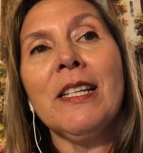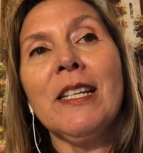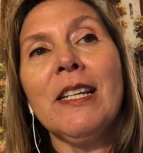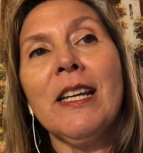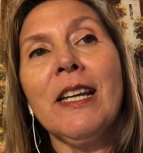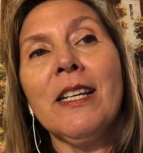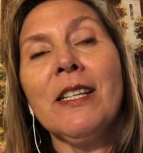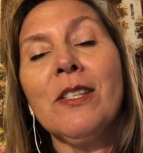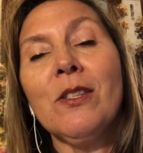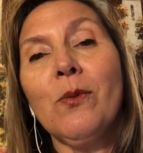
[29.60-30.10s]

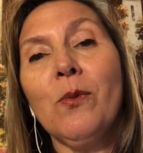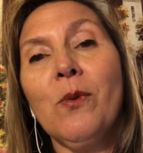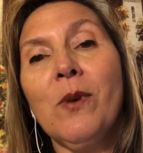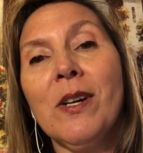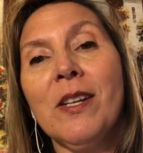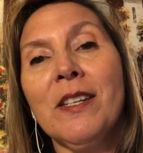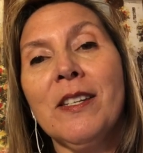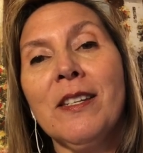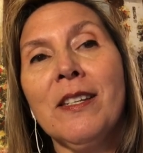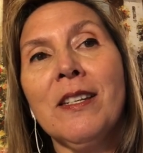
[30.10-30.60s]

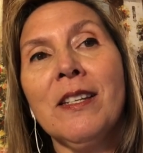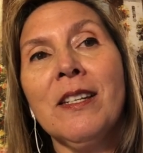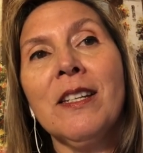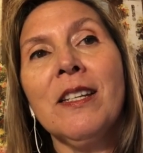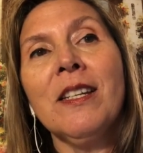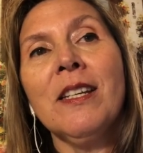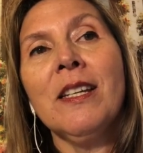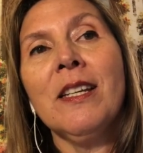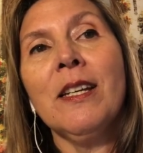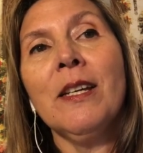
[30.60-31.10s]
x1
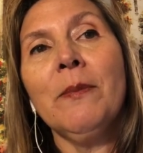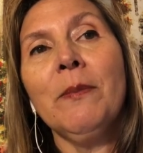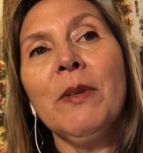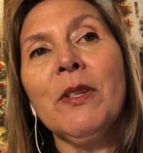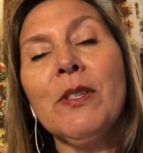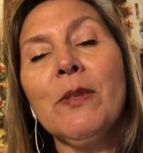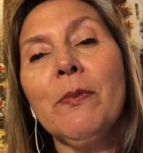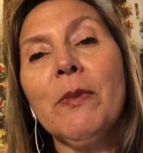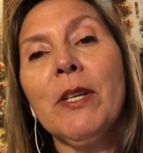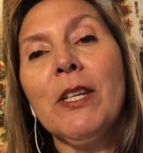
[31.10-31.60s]

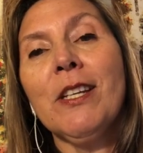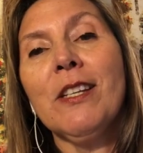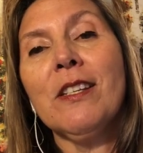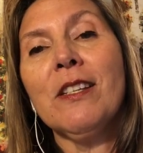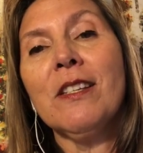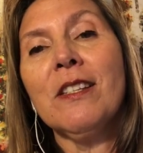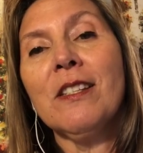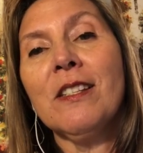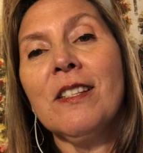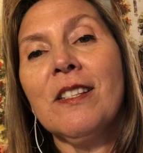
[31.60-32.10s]
plus
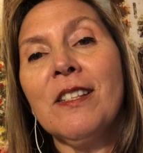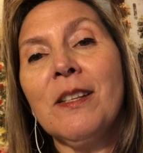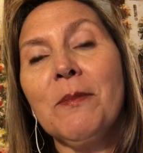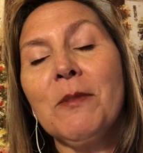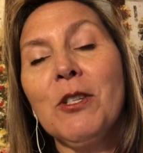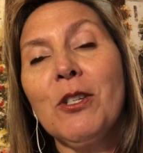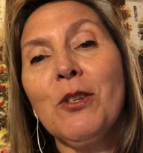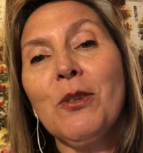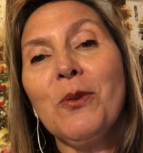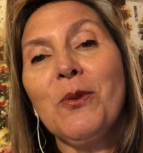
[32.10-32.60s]
beta sub
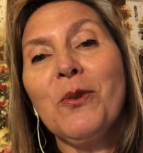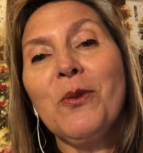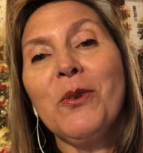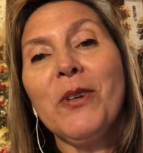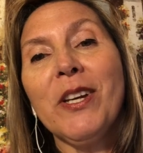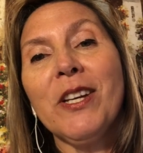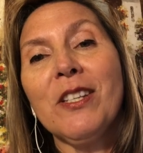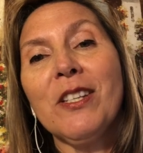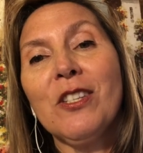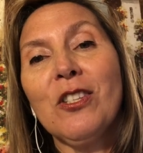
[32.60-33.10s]
2
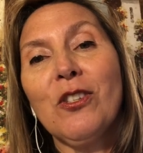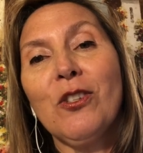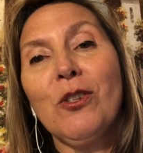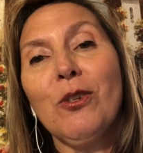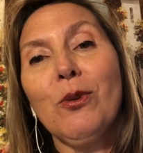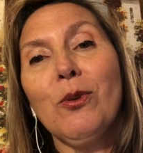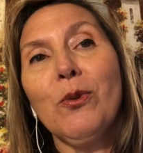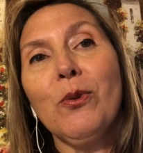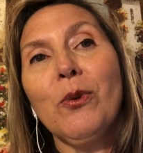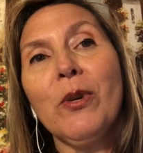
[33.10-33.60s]

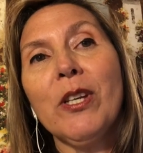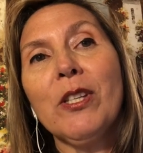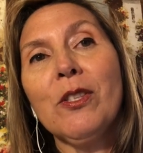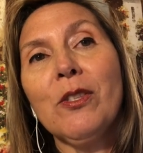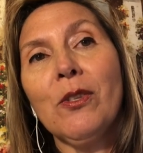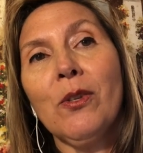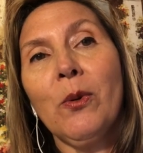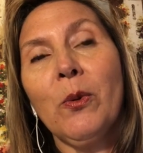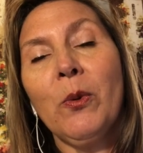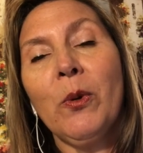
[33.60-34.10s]
x2 and
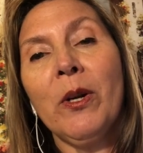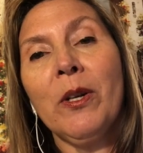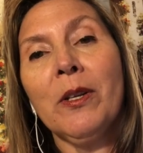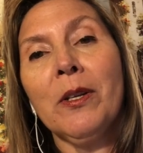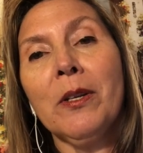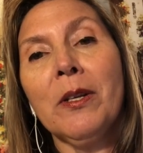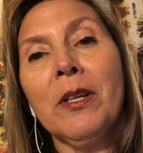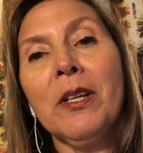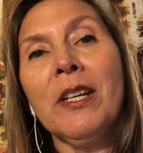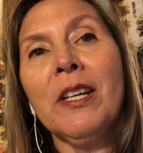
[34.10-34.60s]
so on,
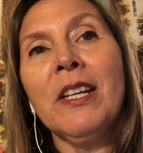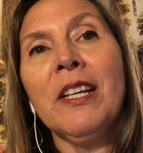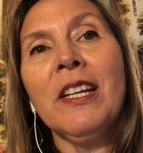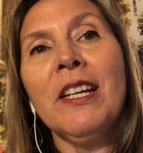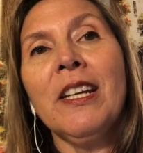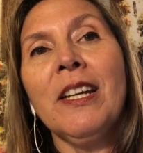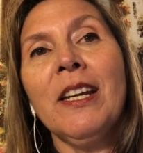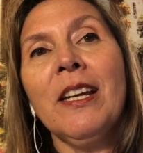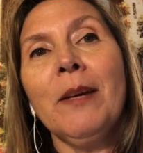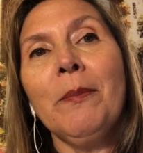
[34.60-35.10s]

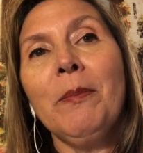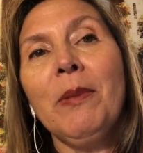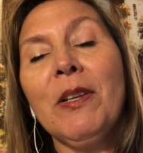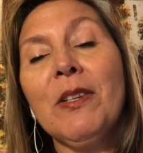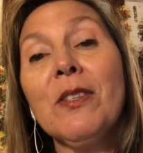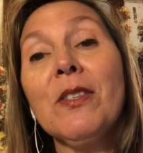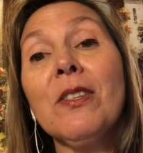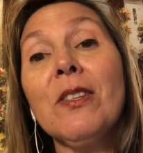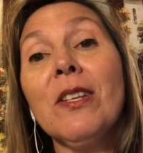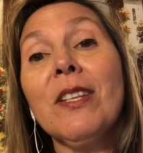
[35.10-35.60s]

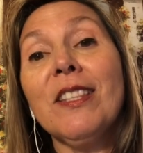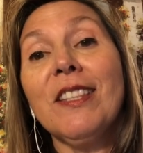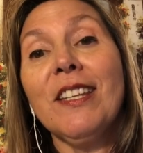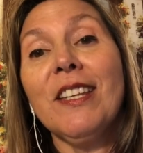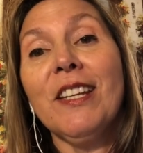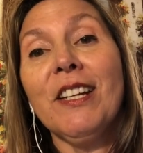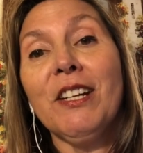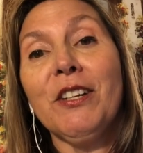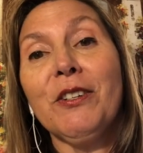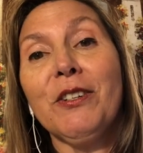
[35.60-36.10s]
plus the
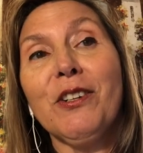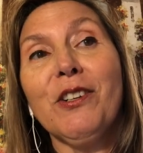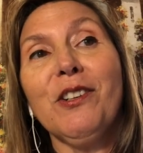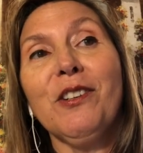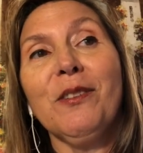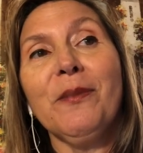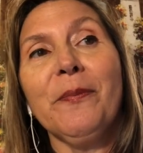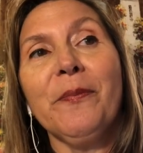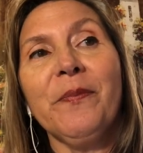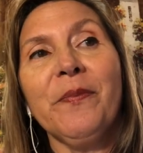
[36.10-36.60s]
error.
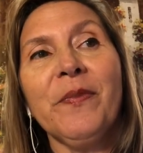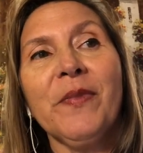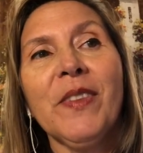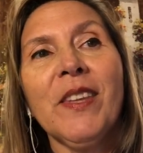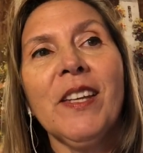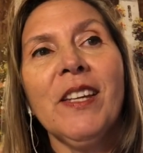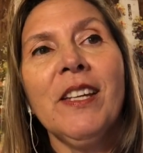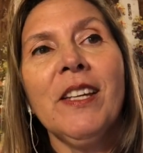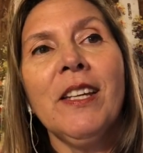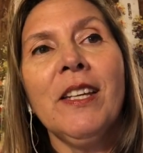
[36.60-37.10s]

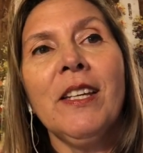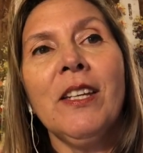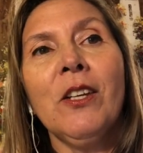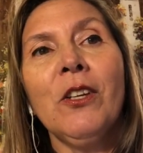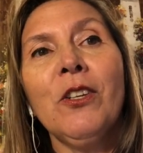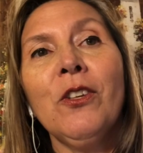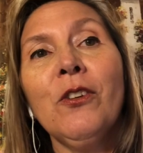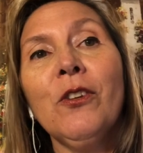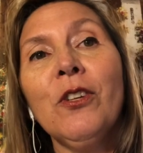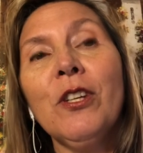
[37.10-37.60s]
Now
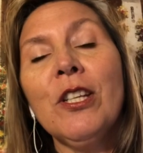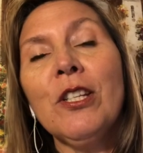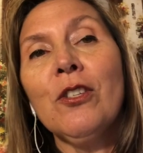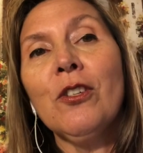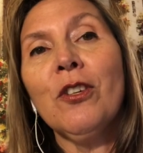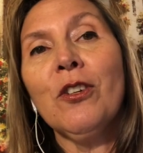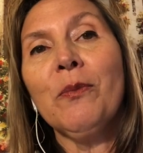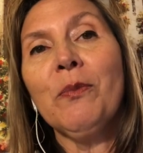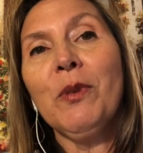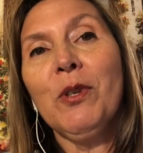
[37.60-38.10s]
you don't need to
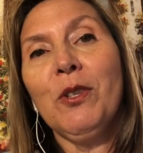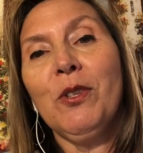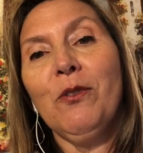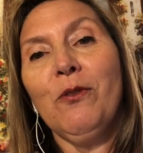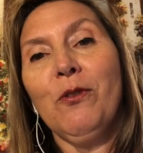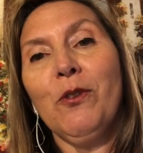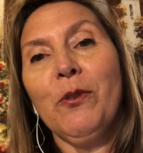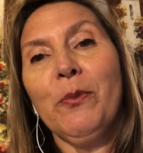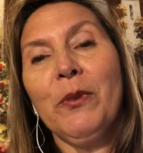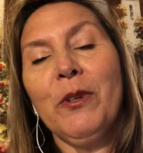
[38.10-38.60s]
compute the
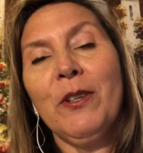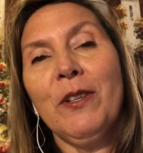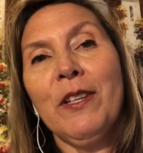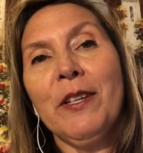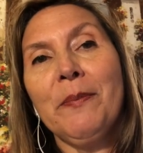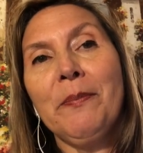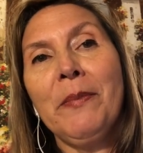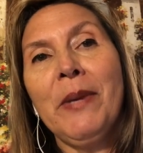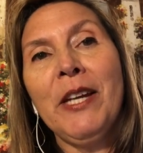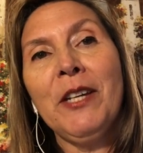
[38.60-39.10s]
formula
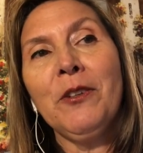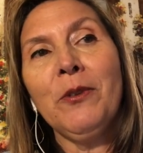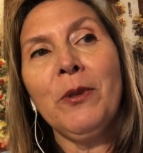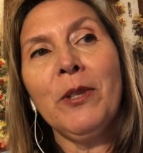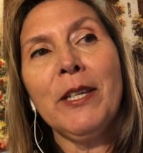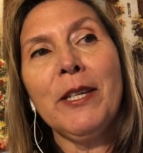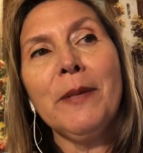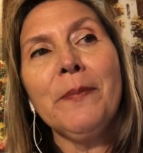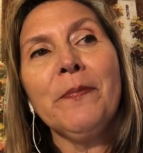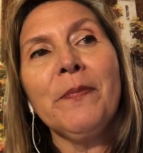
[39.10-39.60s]

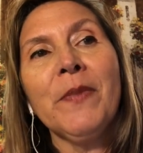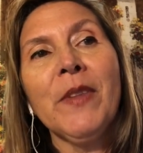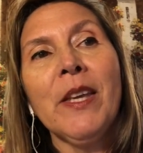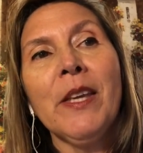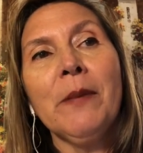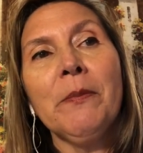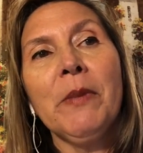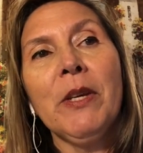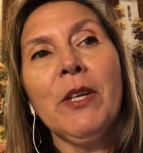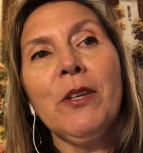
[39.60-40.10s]
manually
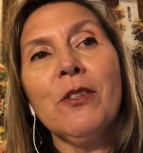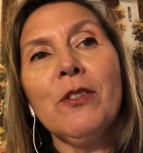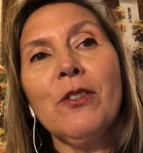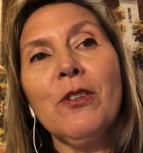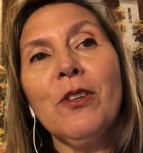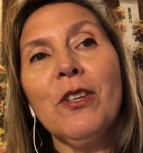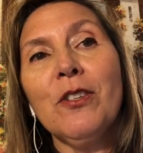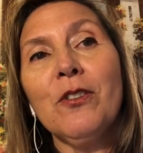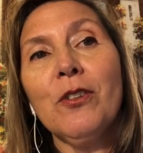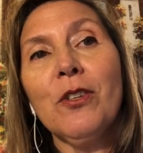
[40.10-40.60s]
because you
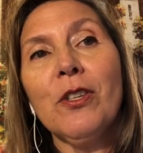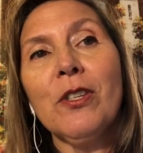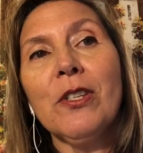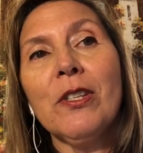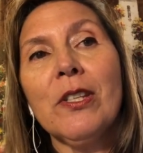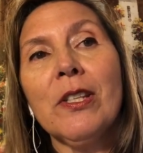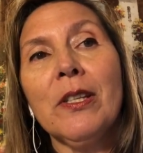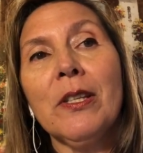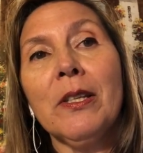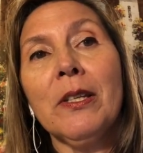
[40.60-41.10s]
can just
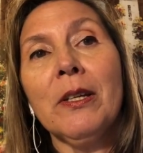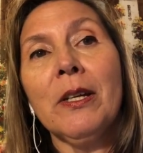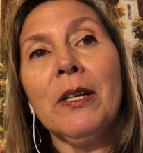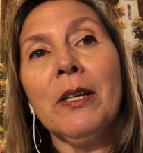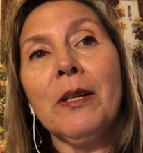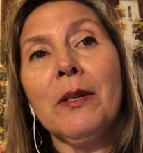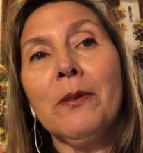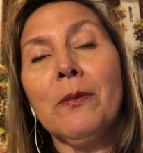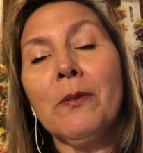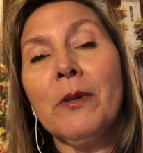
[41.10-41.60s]

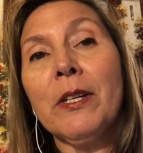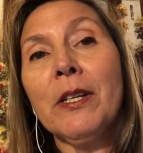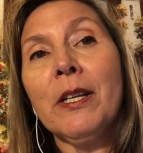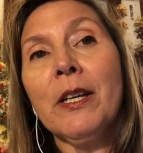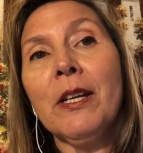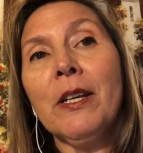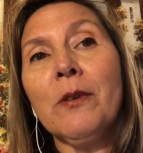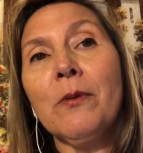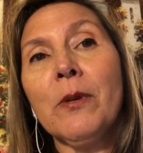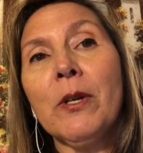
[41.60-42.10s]
run
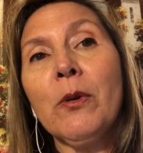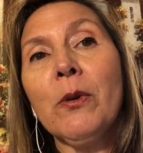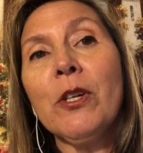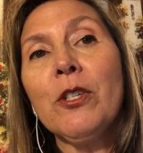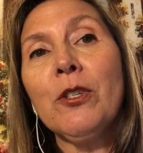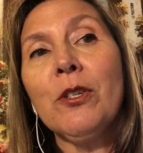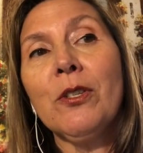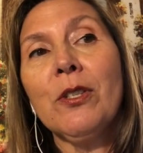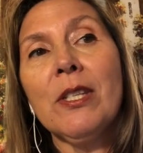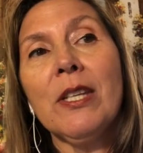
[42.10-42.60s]
a
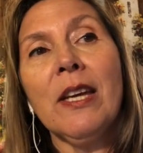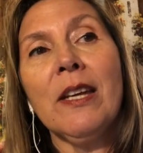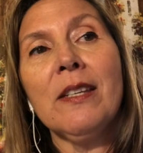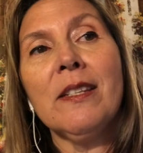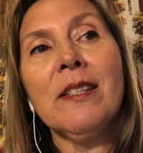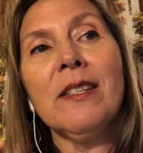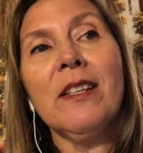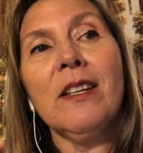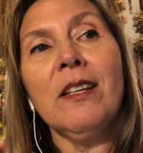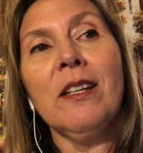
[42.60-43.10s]
regression
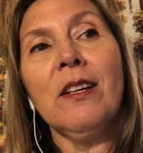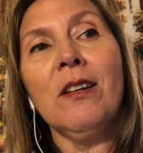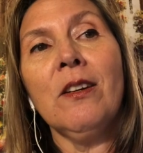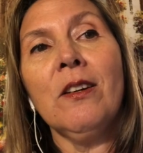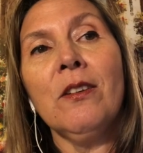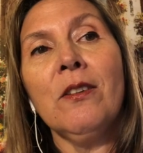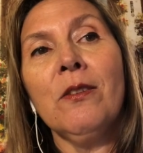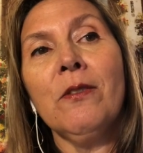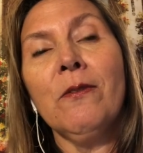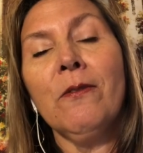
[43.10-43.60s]
test
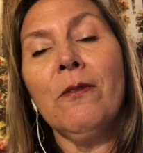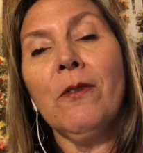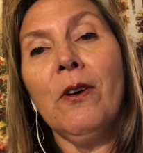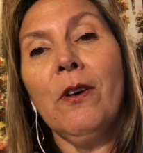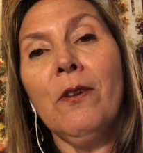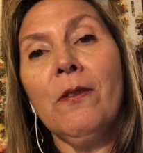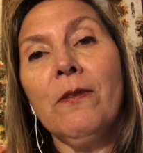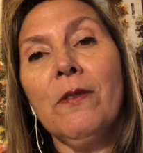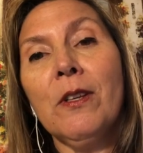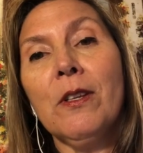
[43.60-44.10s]
of
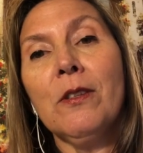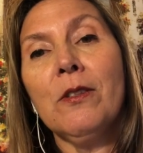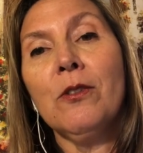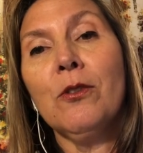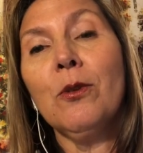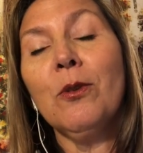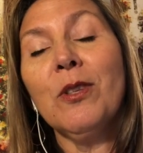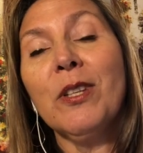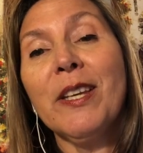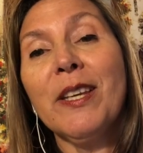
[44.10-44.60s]
the
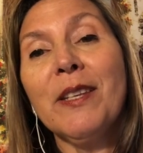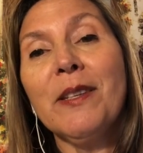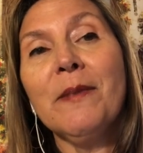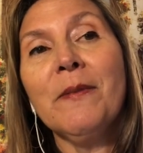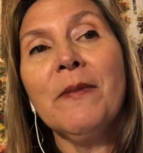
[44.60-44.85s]
toolkit